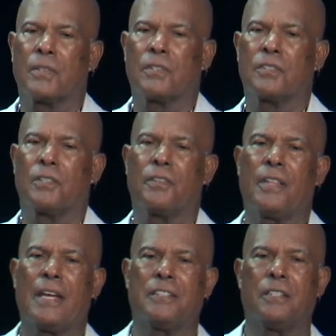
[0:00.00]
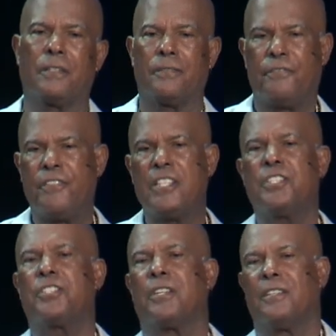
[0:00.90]
so that your
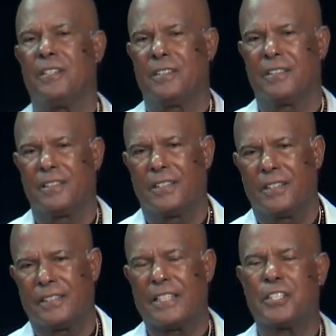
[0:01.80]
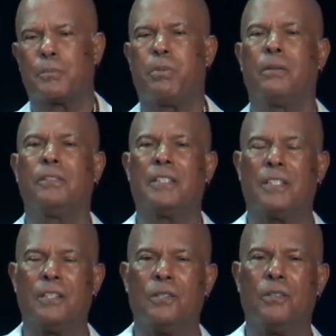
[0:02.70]
vision that is pulling
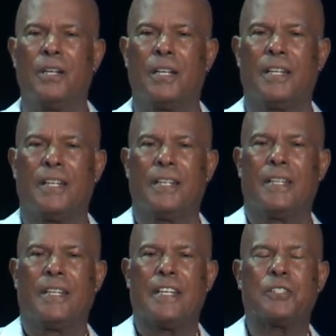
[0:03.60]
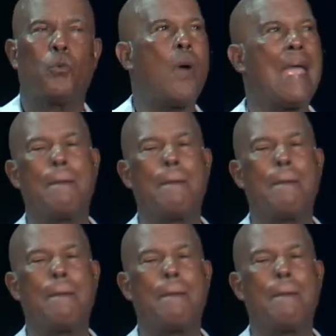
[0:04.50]
you is way